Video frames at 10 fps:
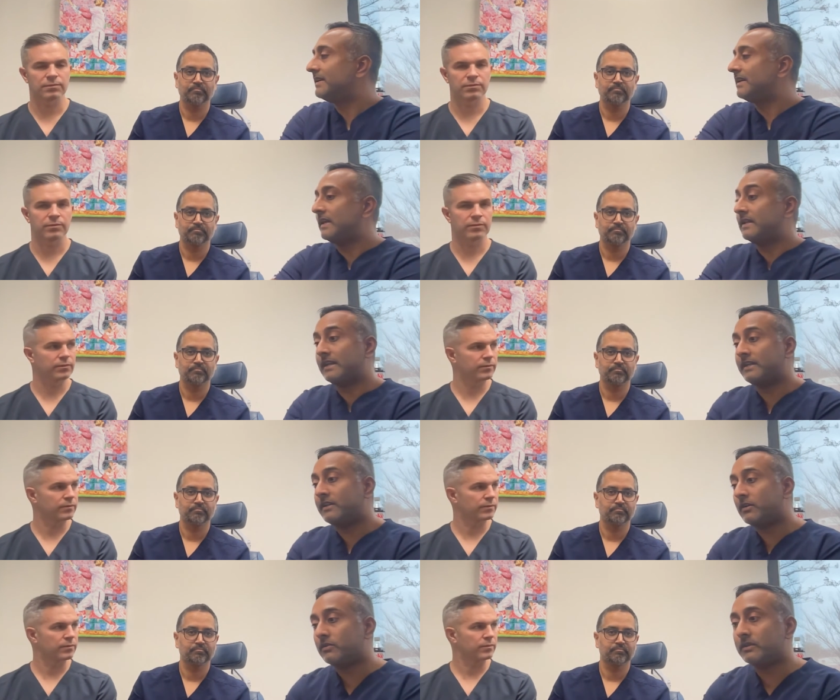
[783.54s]
Speaker 1: And, and you
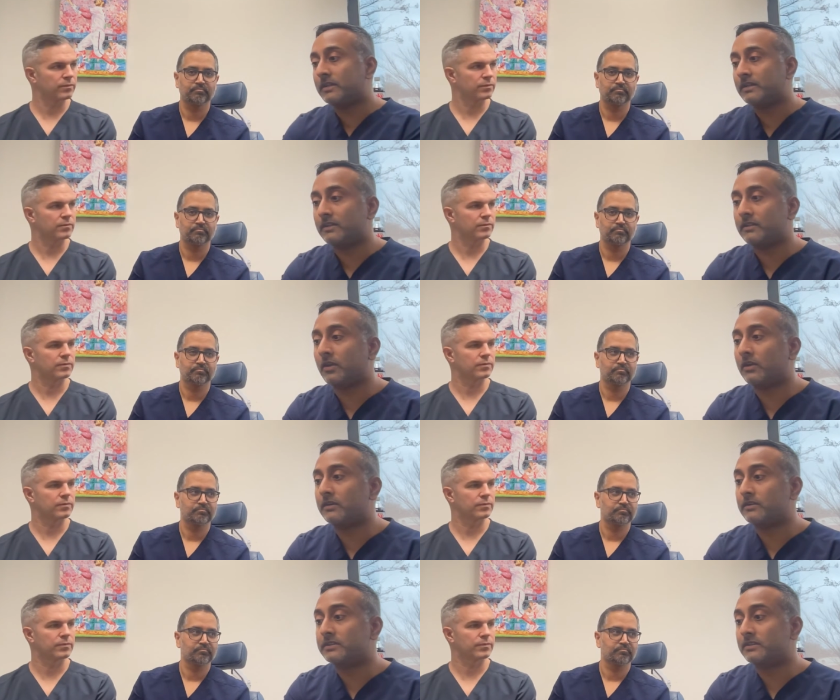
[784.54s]
know, the long,
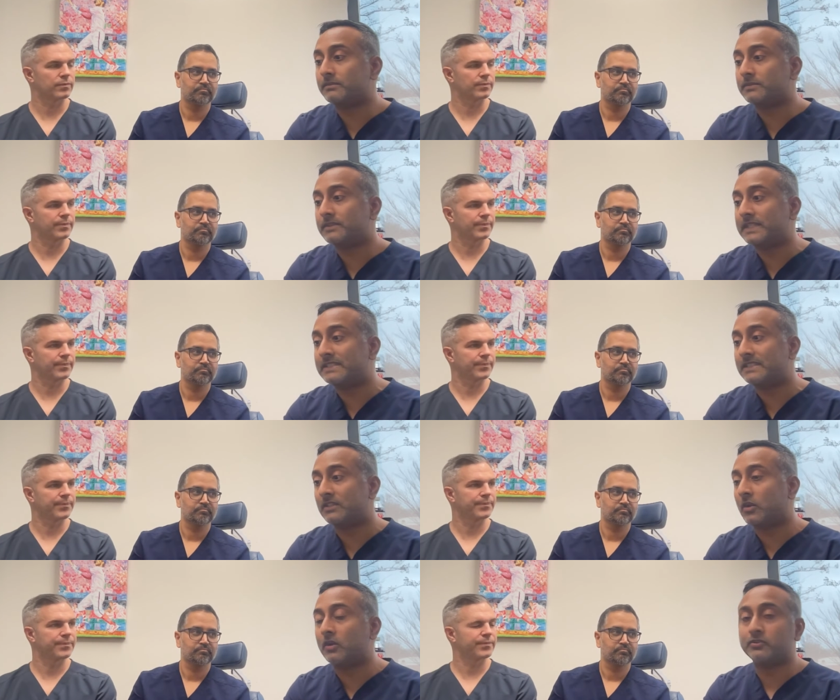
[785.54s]
there's some decent
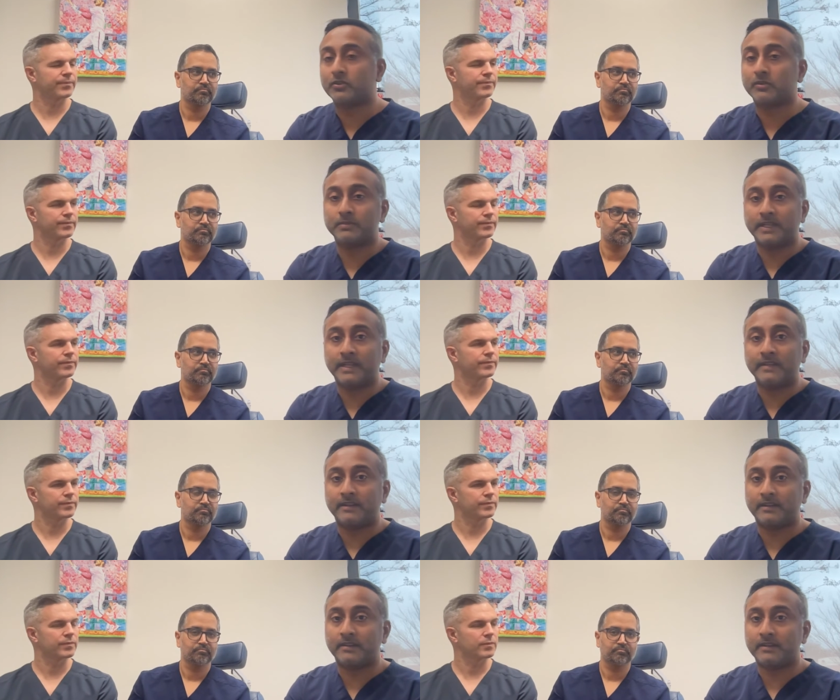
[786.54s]
long-term
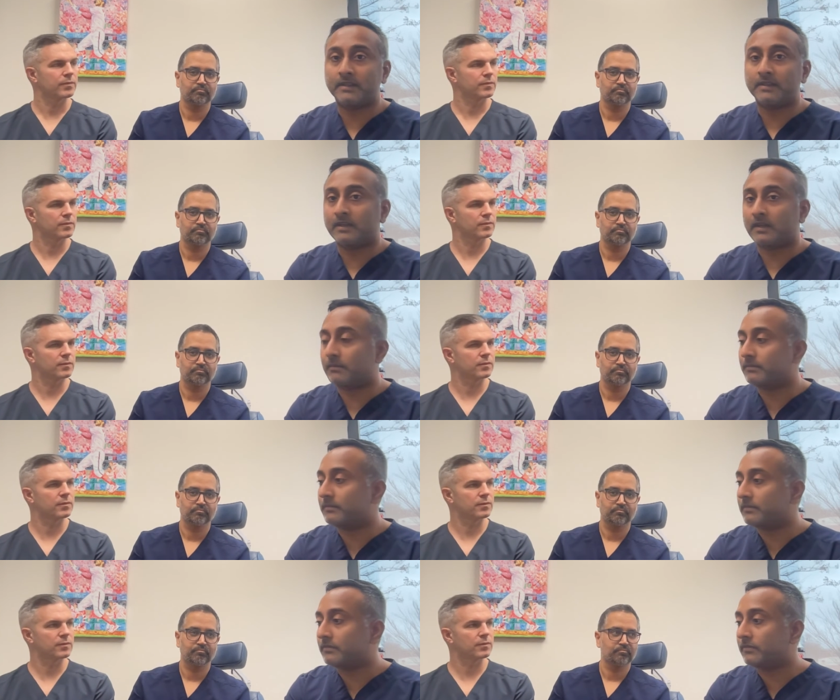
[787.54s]
data um,
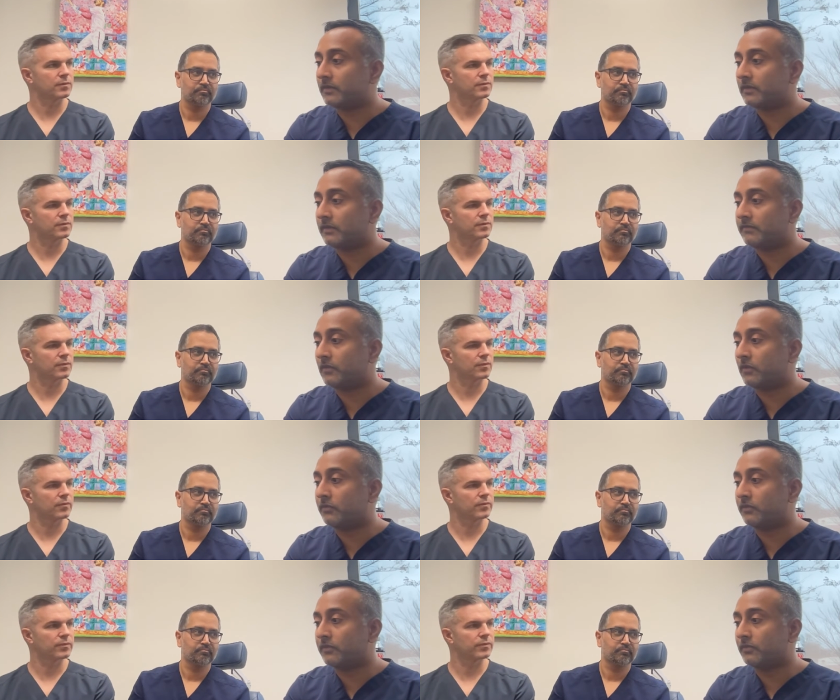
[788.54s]
of
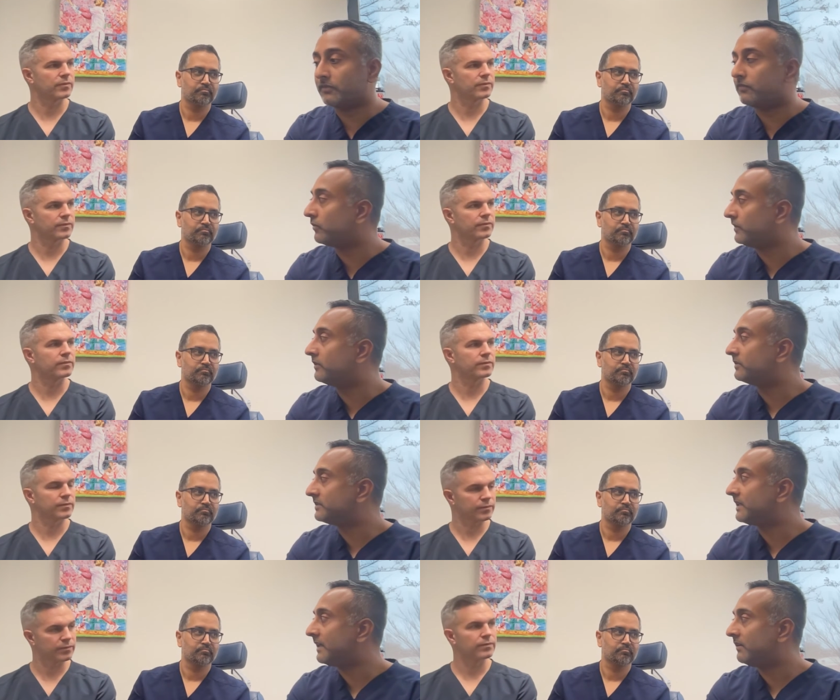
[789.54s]
over three, four years
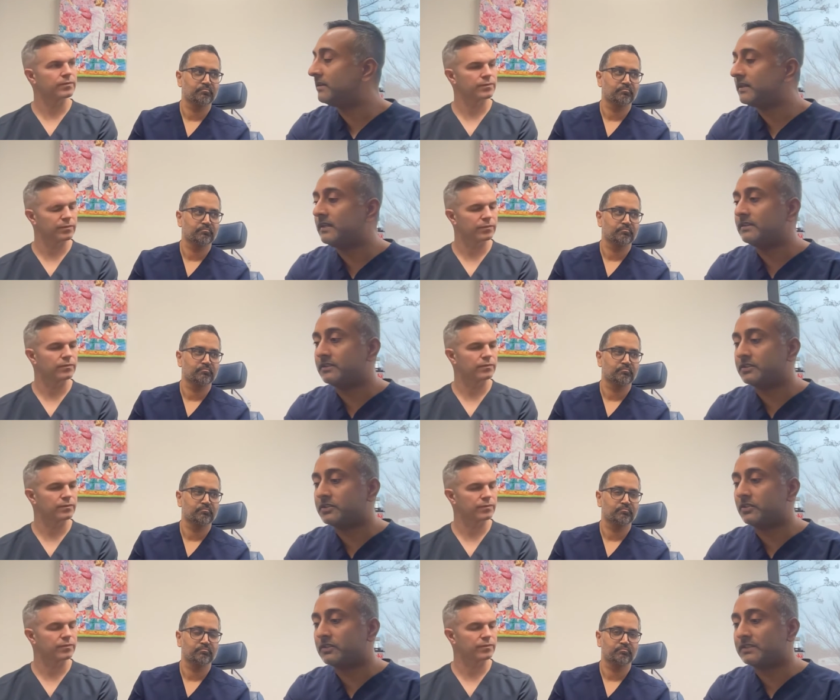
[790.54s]
now that
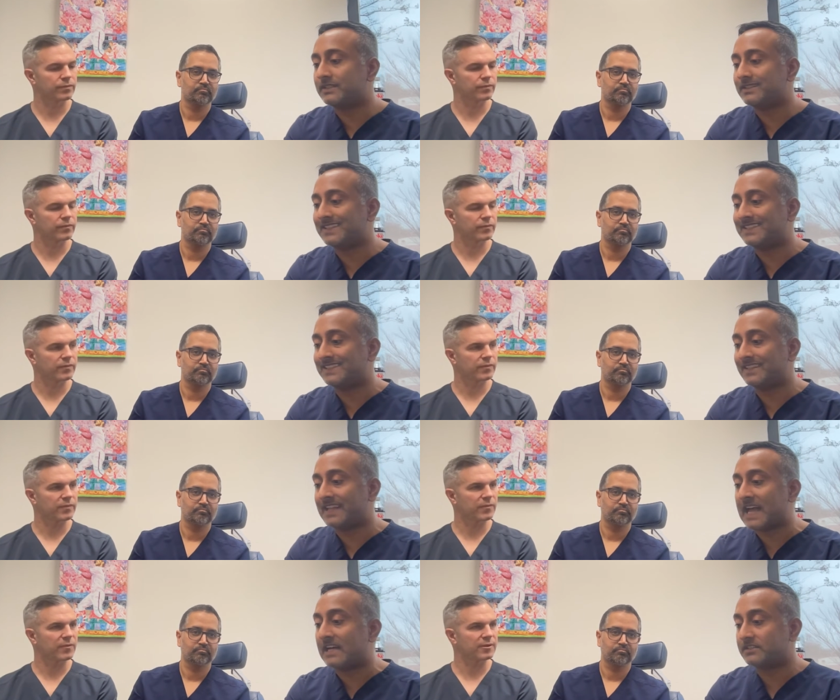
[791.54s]
shows that this
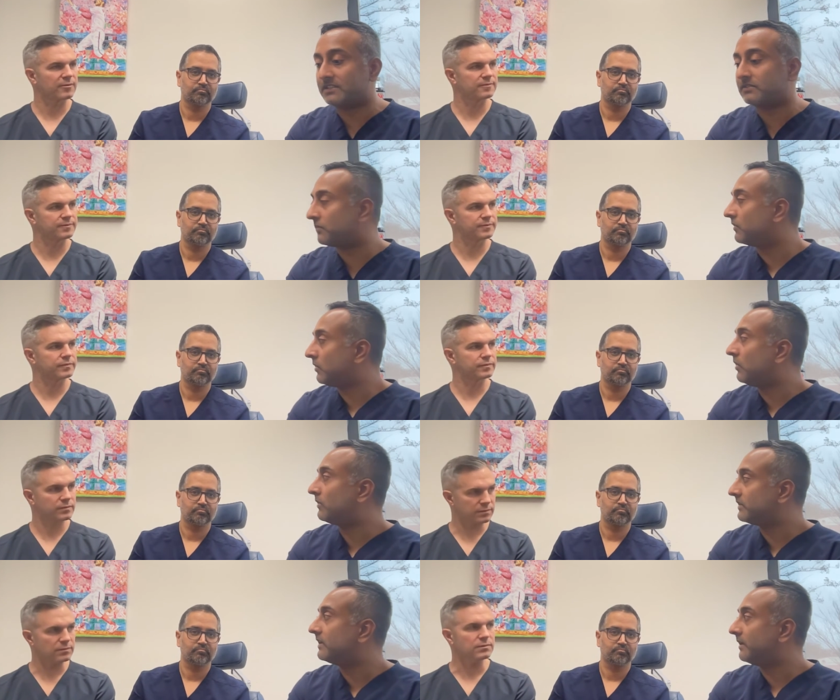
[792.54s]
lasts for a long
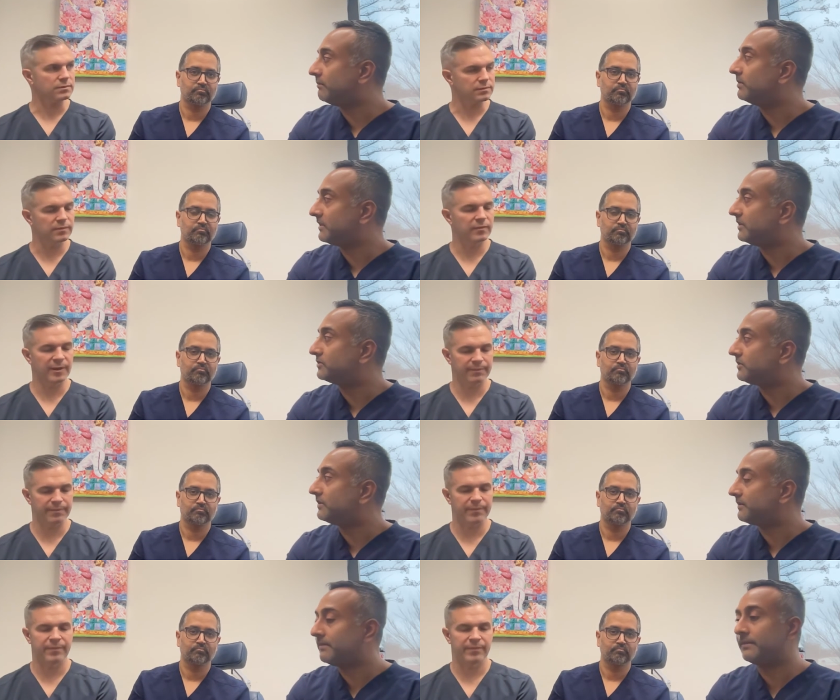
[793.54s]
time potentially. Yep.
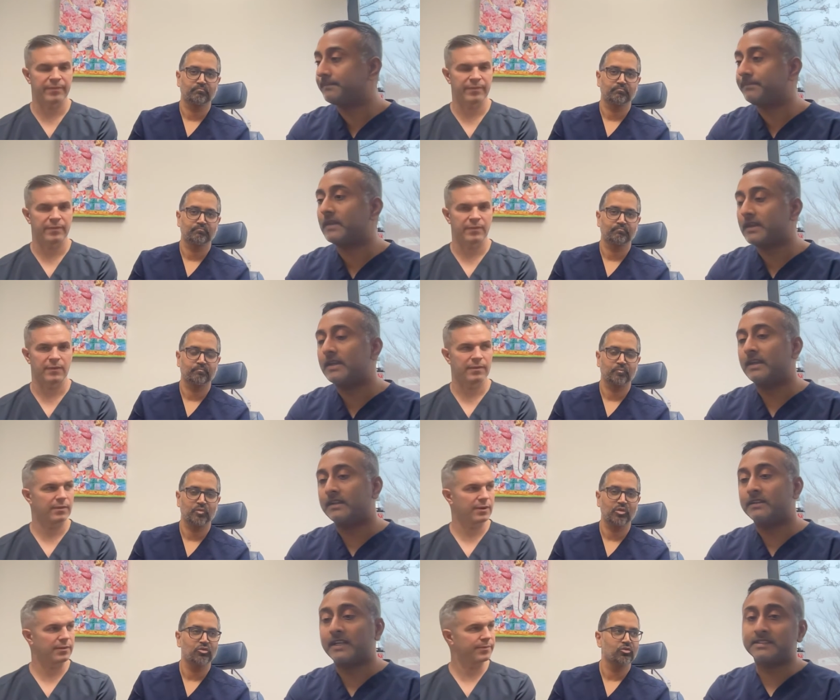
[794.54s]
Oh. And
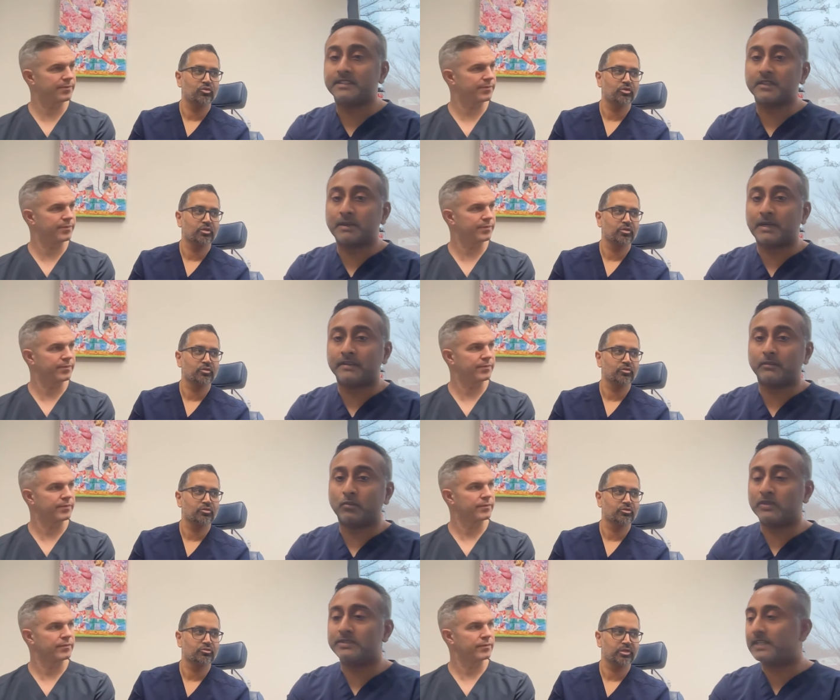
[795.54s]
the nice thing about it, you
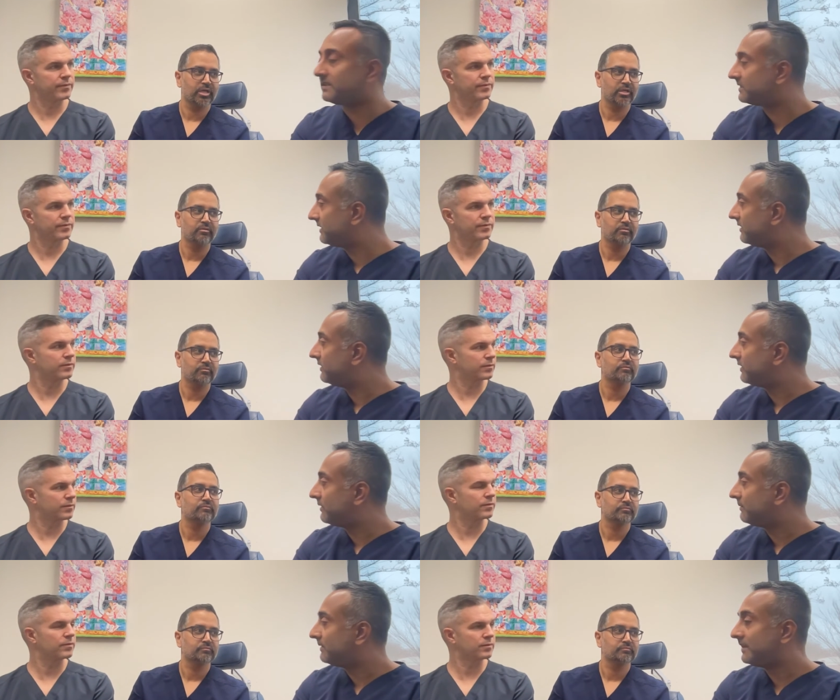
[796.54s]
worst case
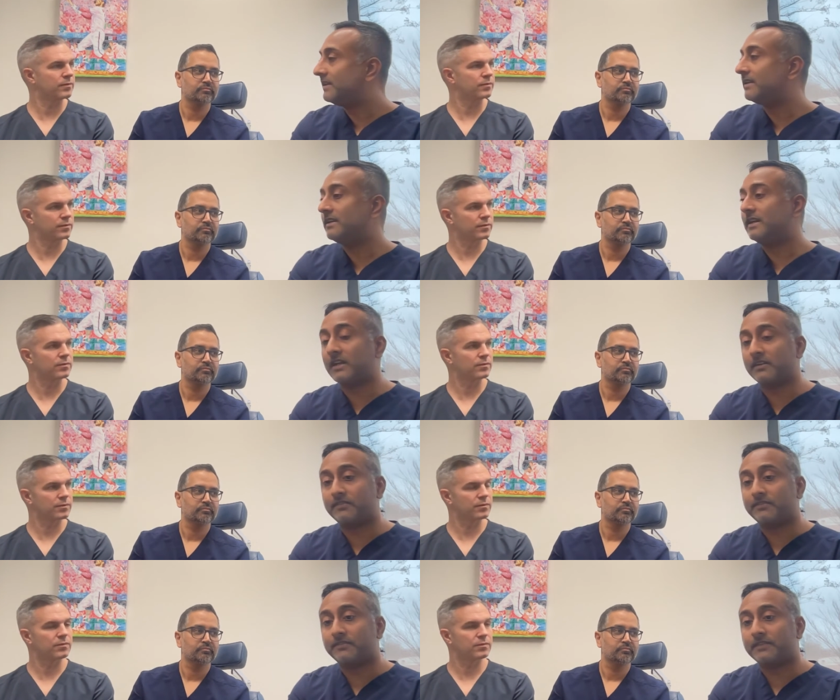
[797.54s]
scenario,
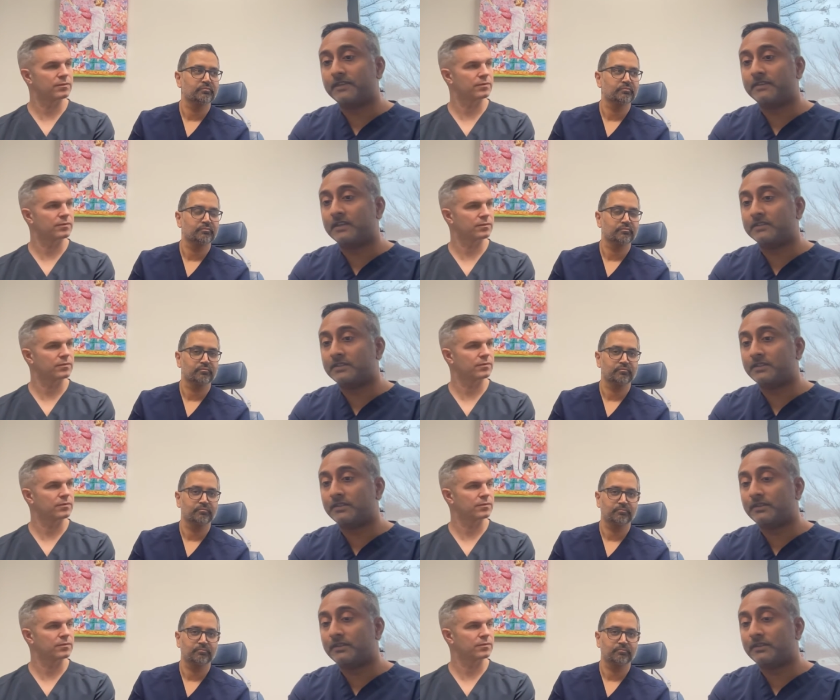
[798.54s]
if it doesn't